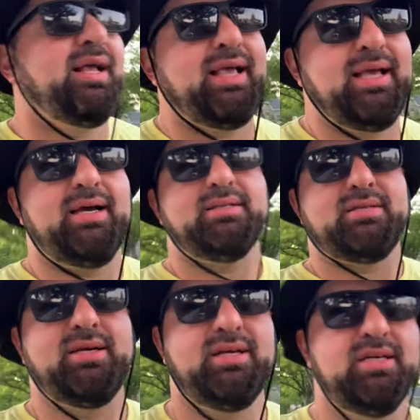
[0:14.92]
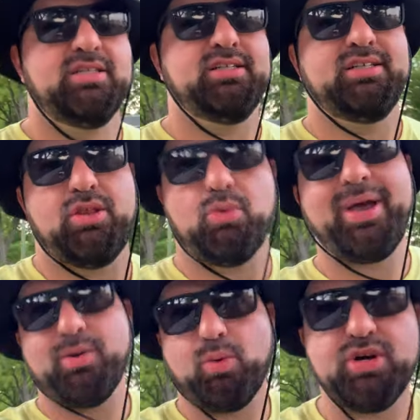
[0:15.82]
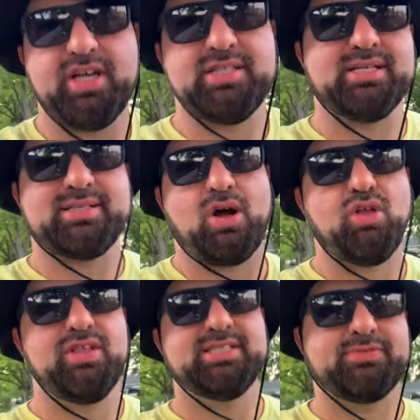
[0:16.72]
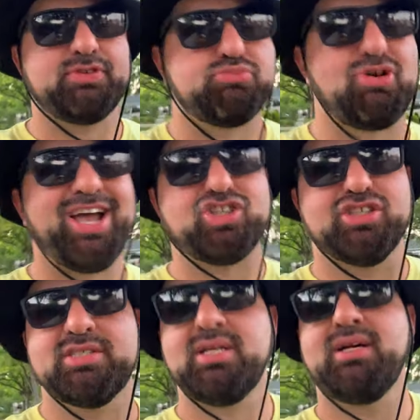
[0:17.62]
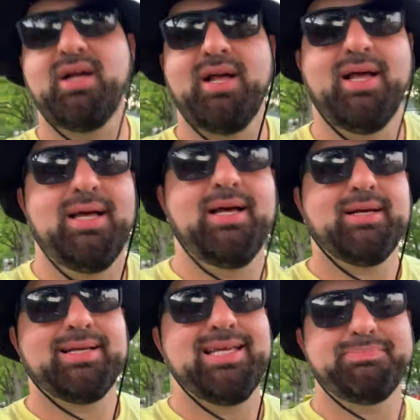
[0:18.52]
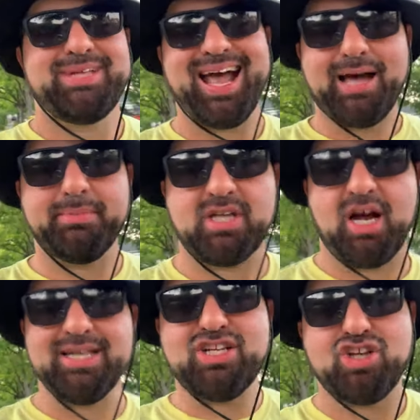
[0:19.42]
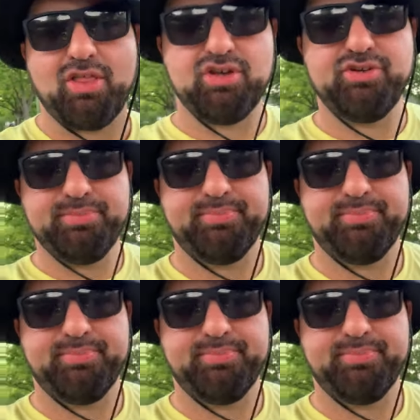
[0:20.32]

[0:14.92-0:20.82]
And you know, the way it works is that all these different branches keep tabs on each other.